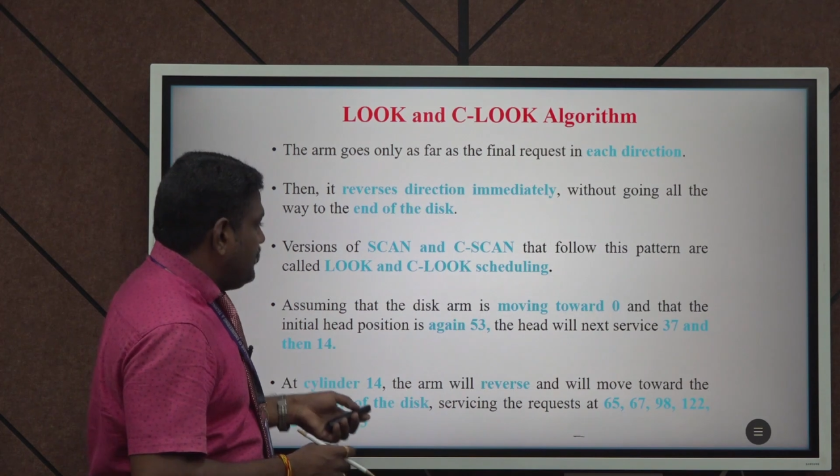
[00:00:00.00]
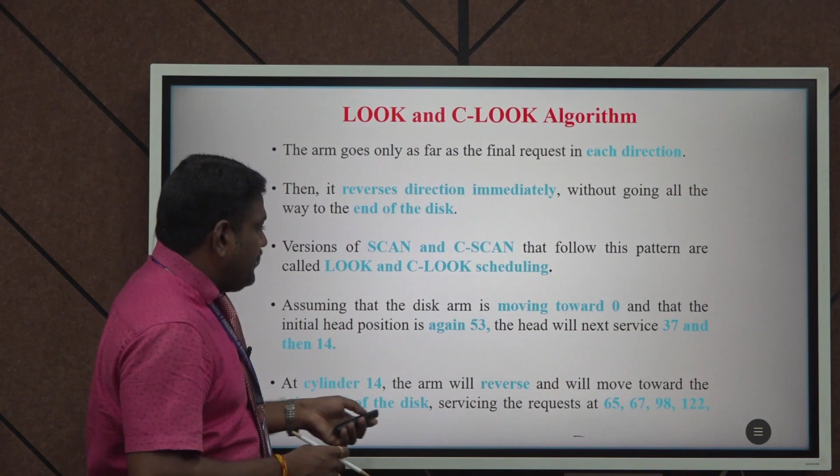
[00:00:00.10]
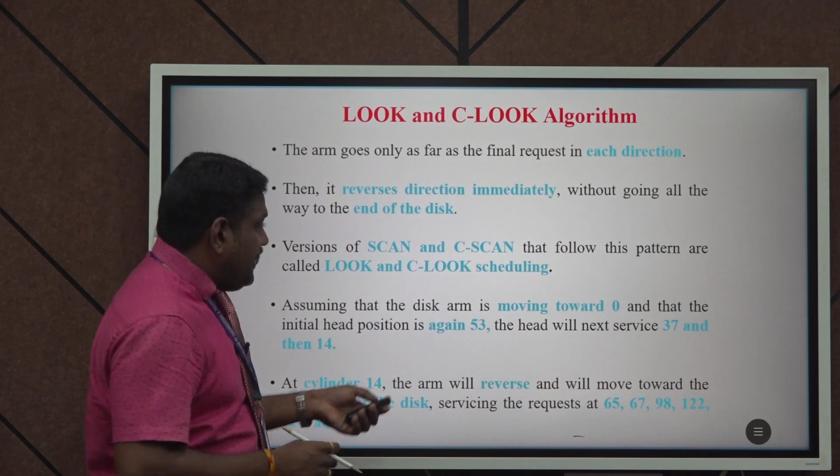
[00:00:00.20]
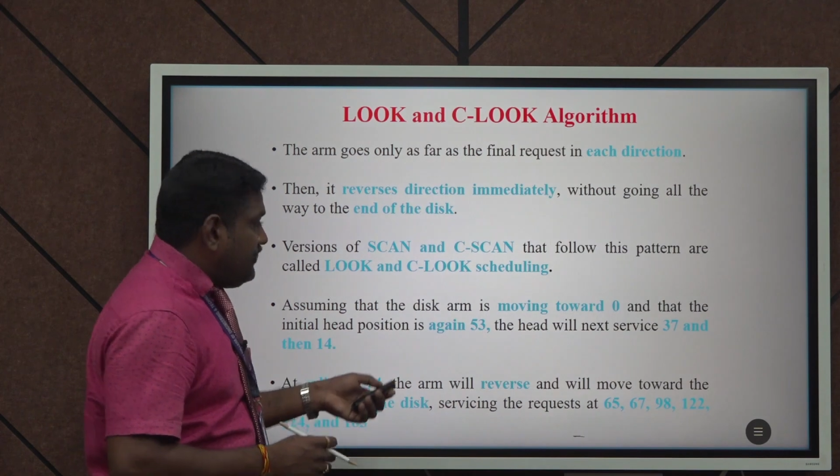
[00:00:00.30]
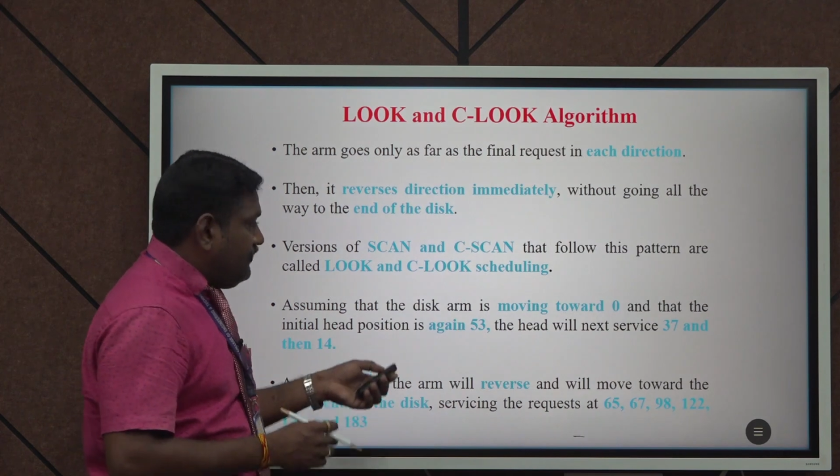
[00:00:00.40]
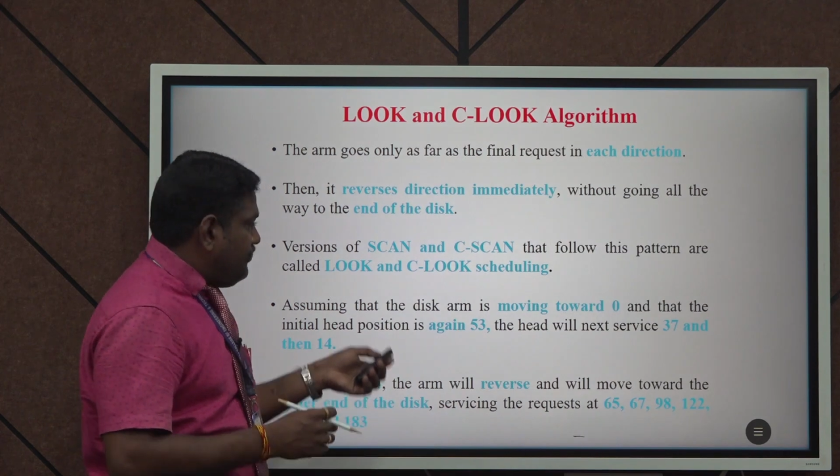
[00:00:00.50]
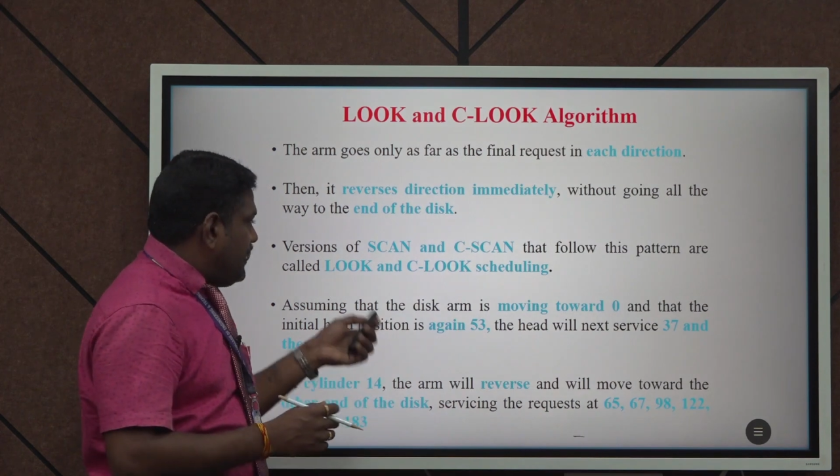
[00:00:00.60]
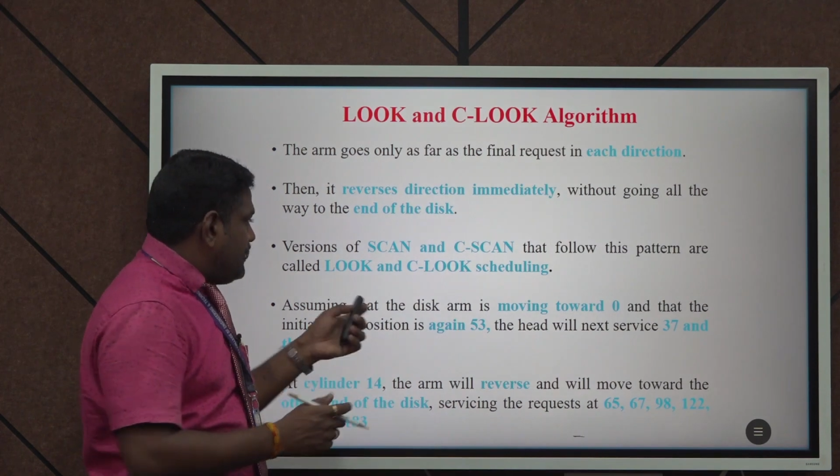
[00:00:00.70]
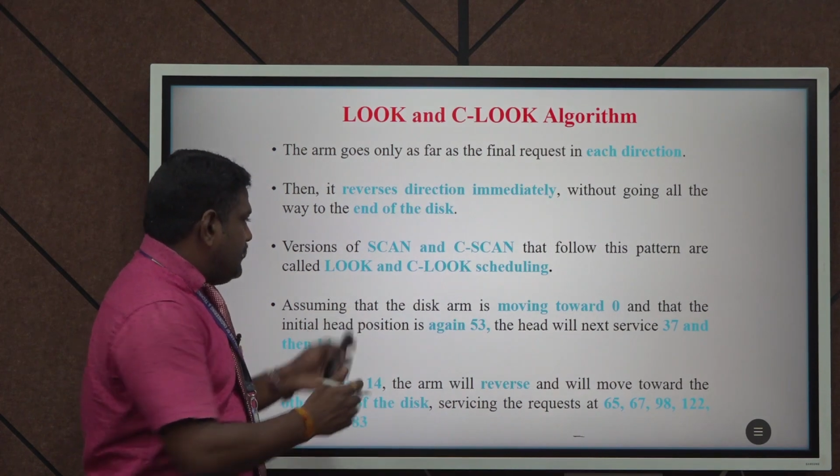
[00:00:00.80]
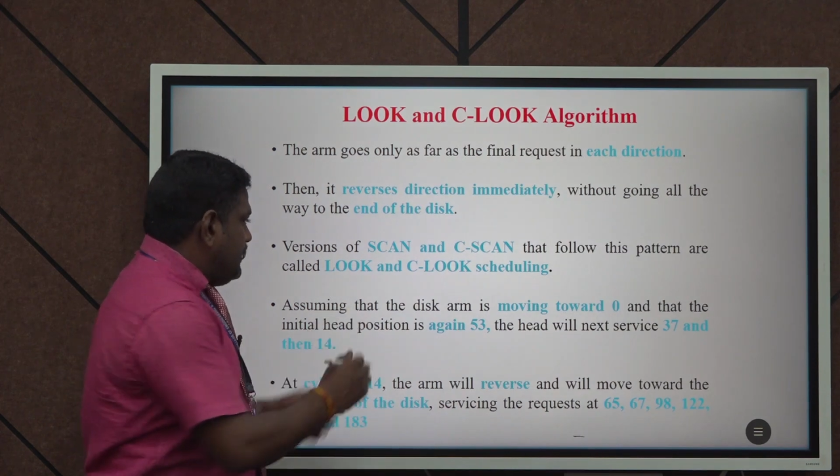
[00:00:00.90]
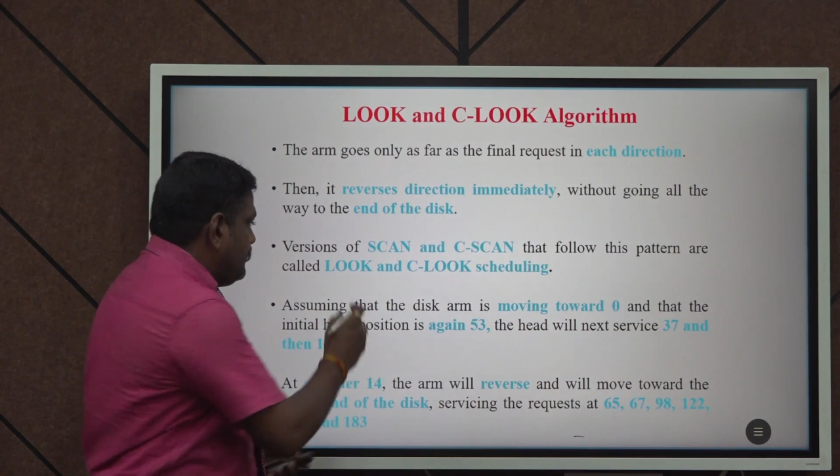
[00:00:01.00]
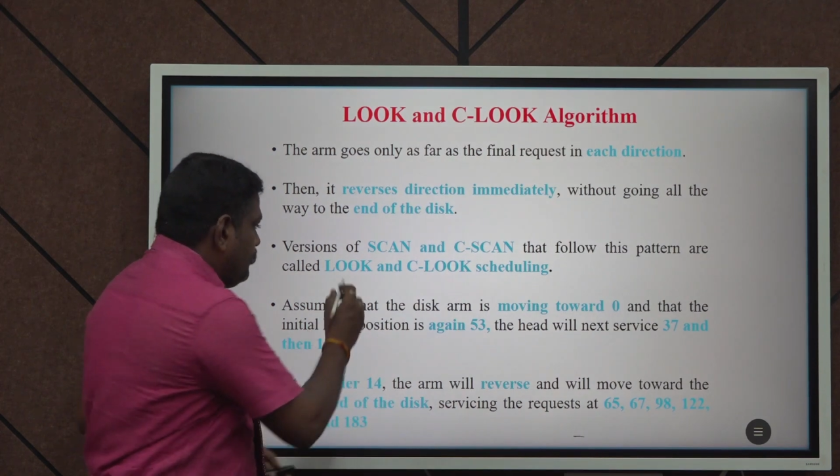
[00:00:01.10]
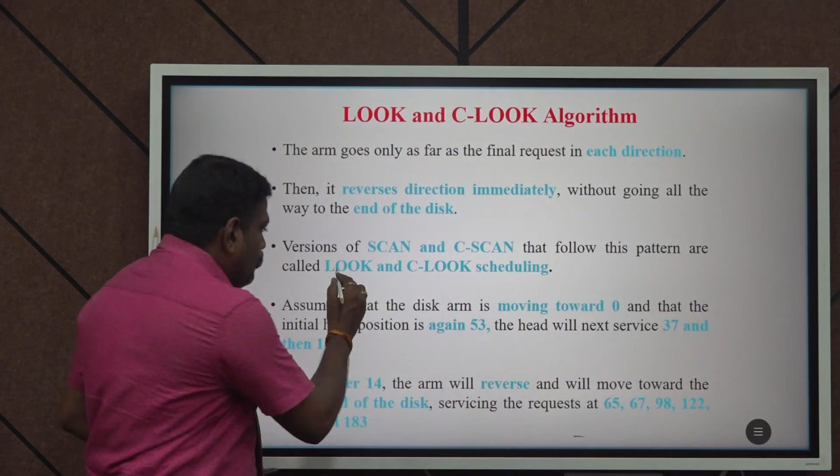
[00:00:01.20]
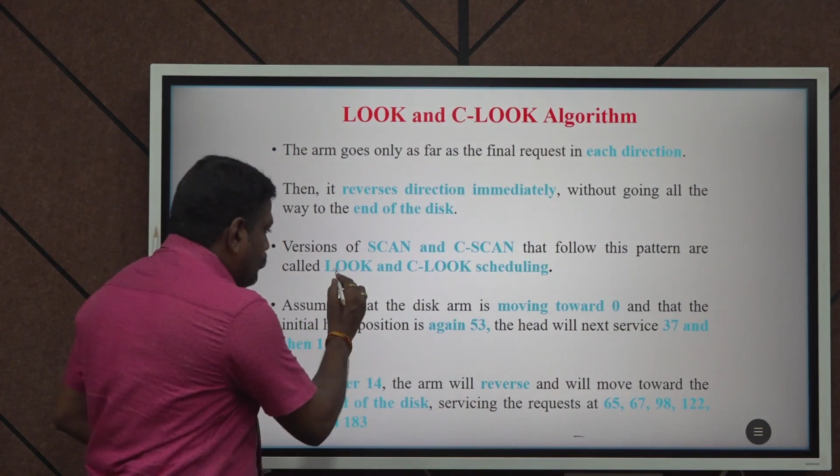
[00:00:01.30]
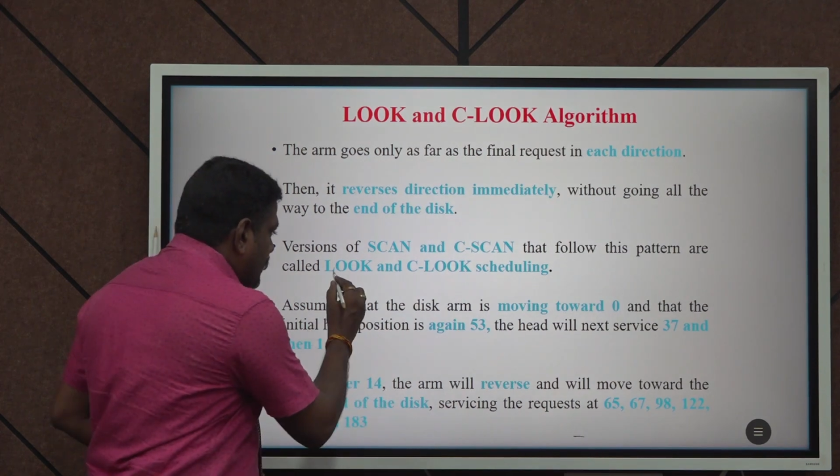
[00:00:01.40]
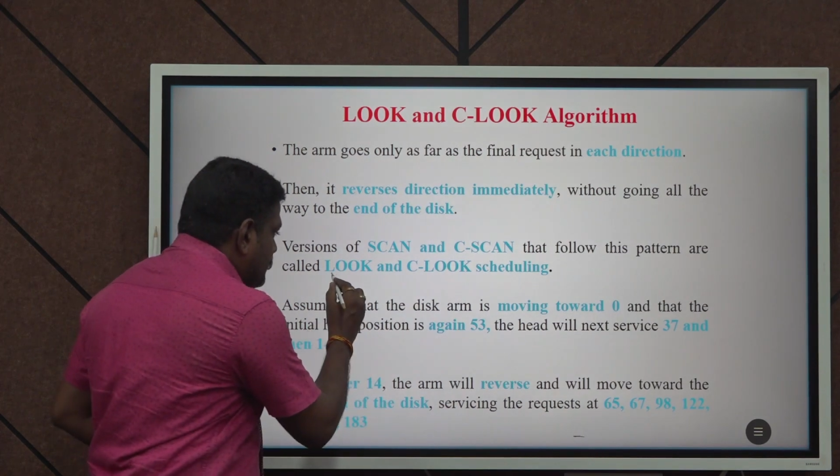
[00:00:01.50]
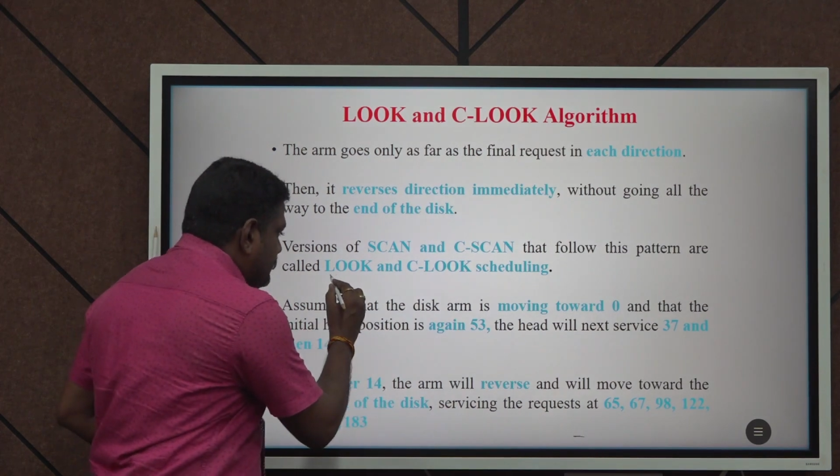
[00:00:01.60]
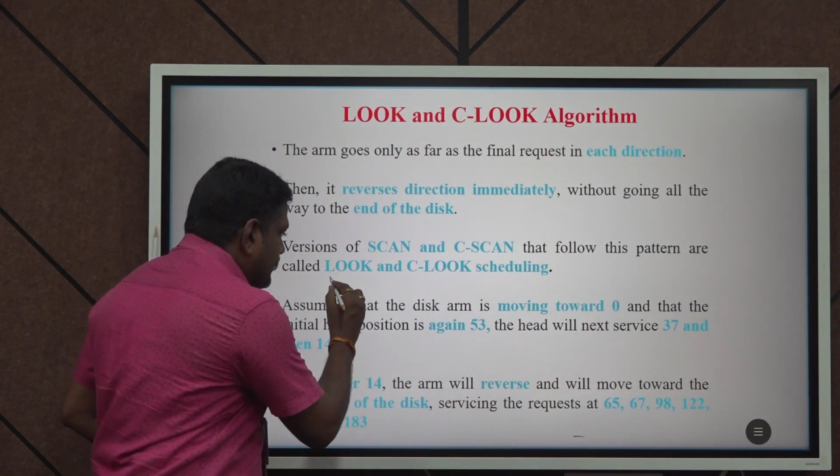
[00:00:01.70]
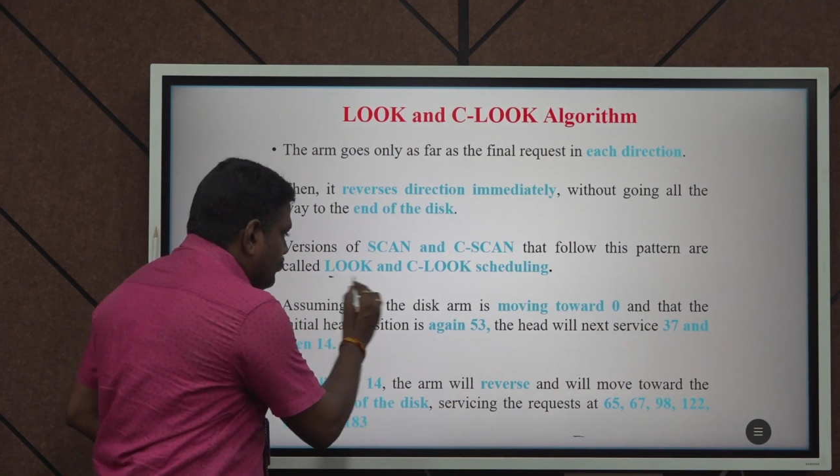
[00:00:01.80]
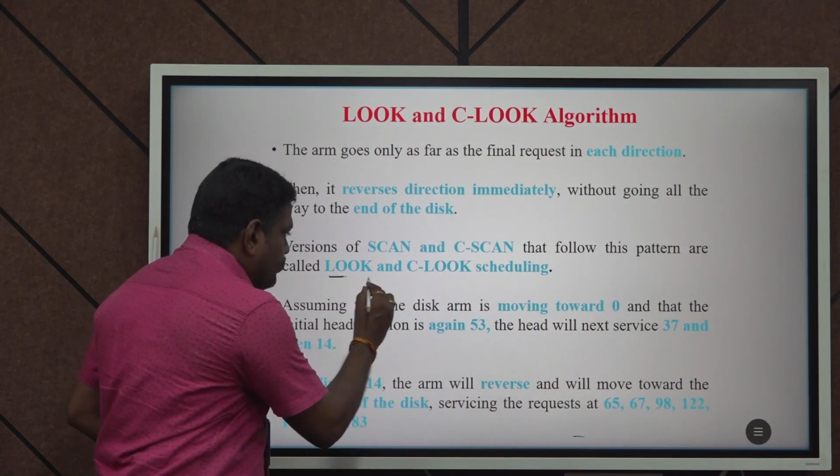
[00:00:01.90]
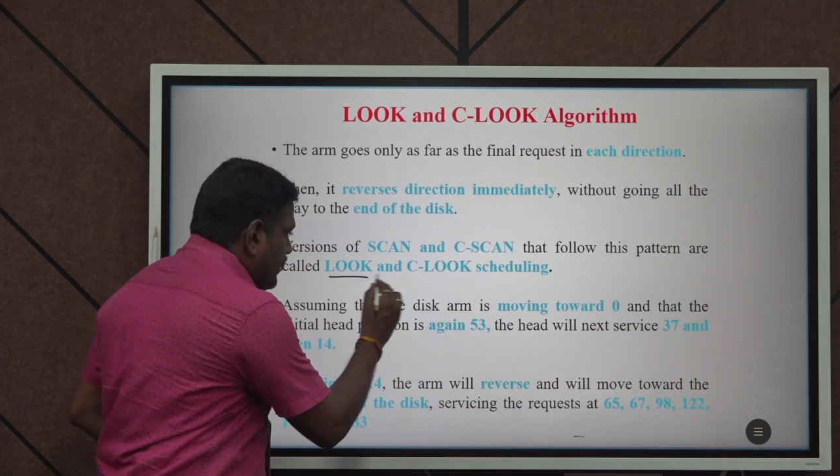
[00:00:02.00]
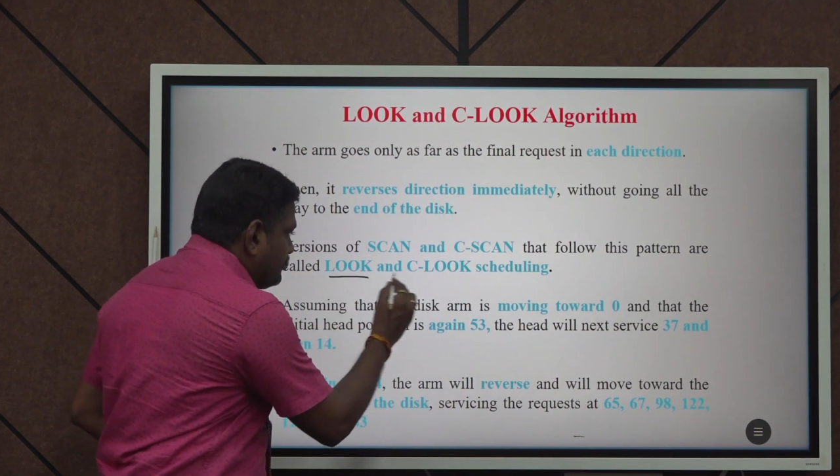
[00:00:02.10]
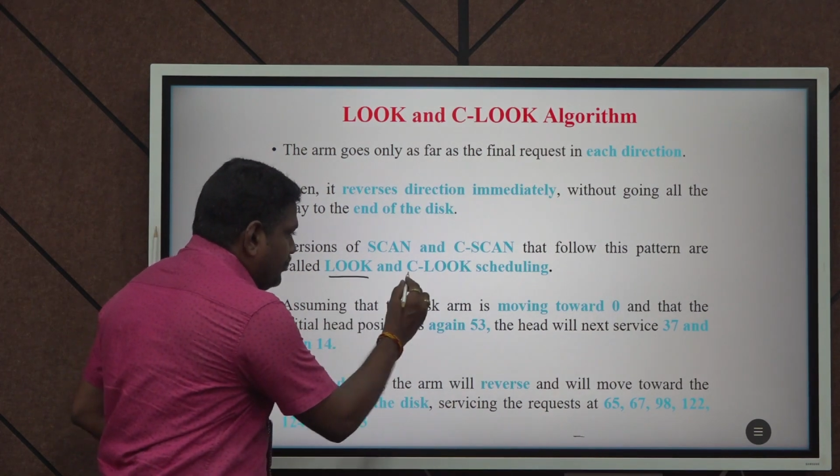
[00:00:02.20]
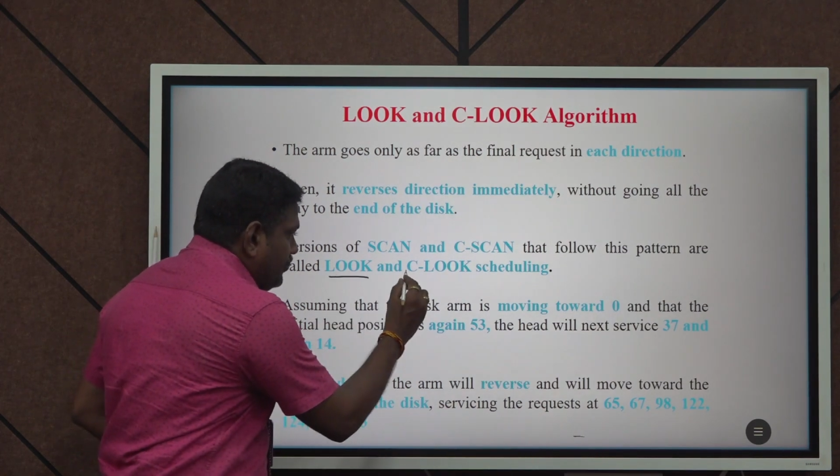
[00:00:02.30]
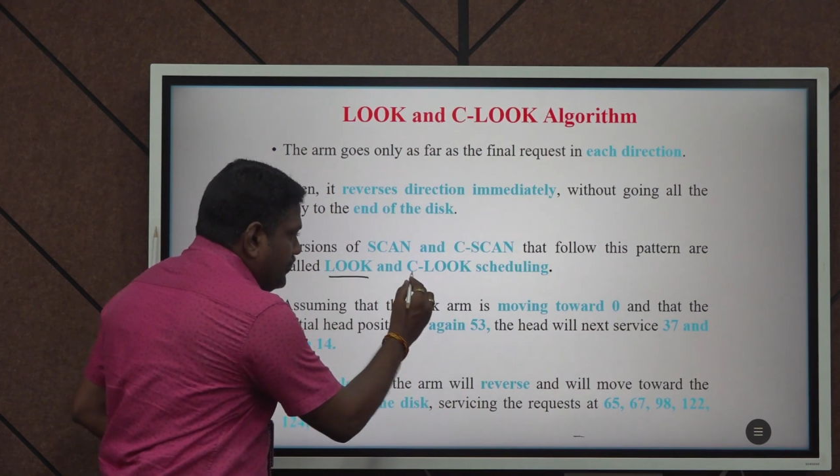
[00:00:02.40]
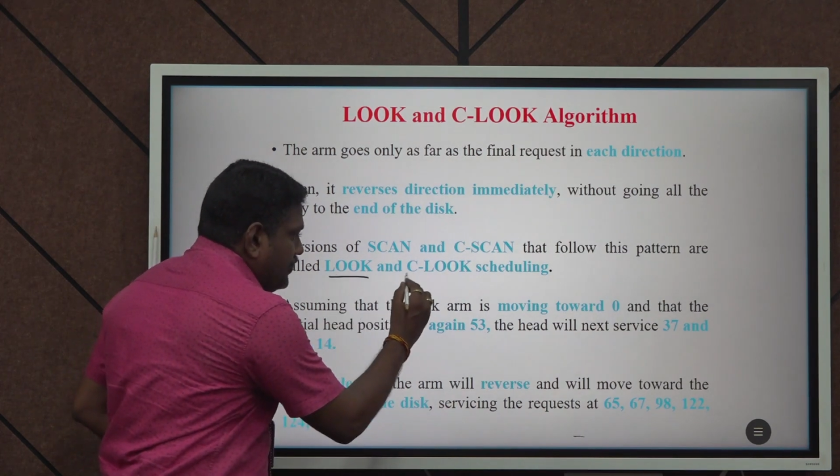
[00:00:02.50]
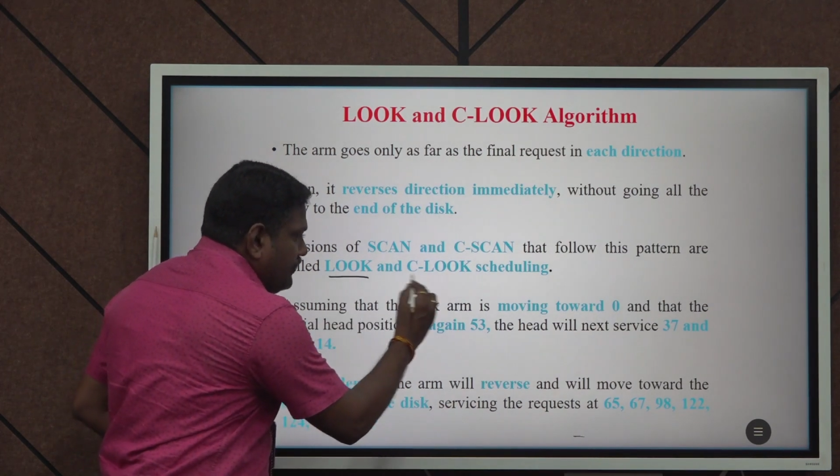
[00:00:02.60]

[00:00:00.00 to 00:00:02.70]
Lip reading: Again, for Cloook and Cloook also,